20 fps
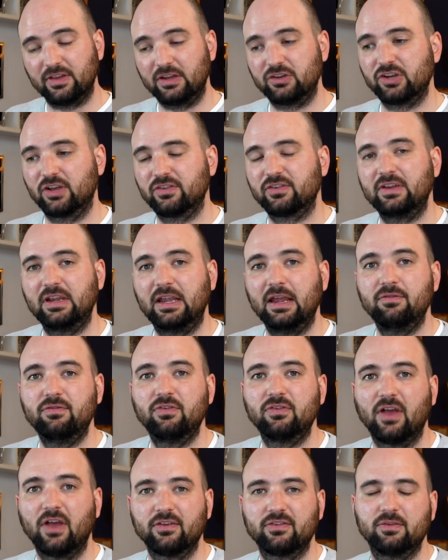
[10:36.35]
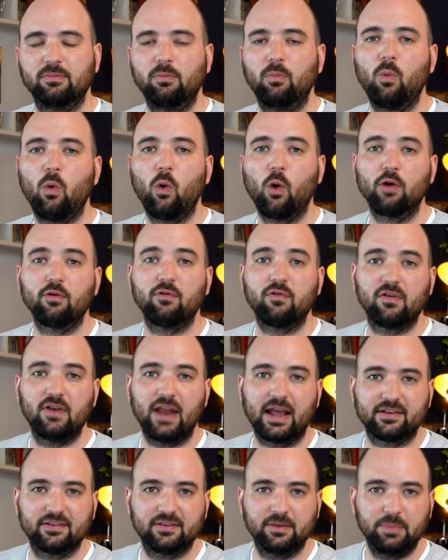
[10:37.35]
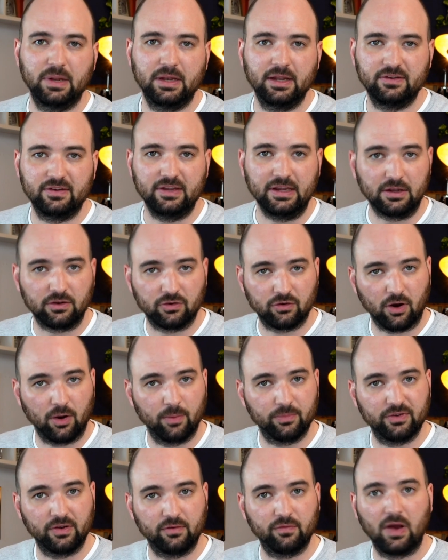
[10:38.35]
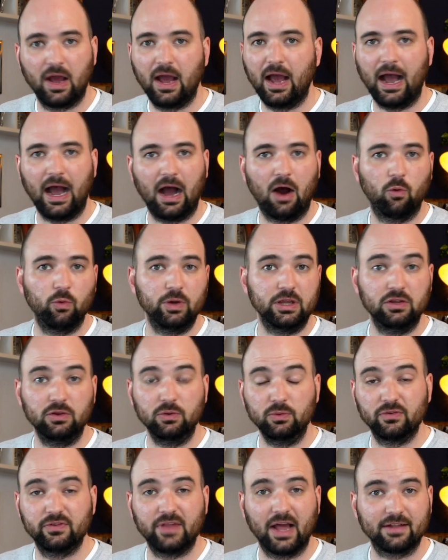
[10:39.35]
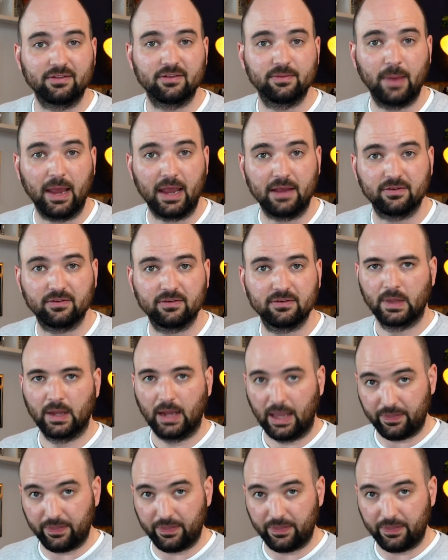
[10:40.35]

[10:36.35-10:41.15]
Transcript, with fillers: It just gives us more flexibility in terms of how we use that space.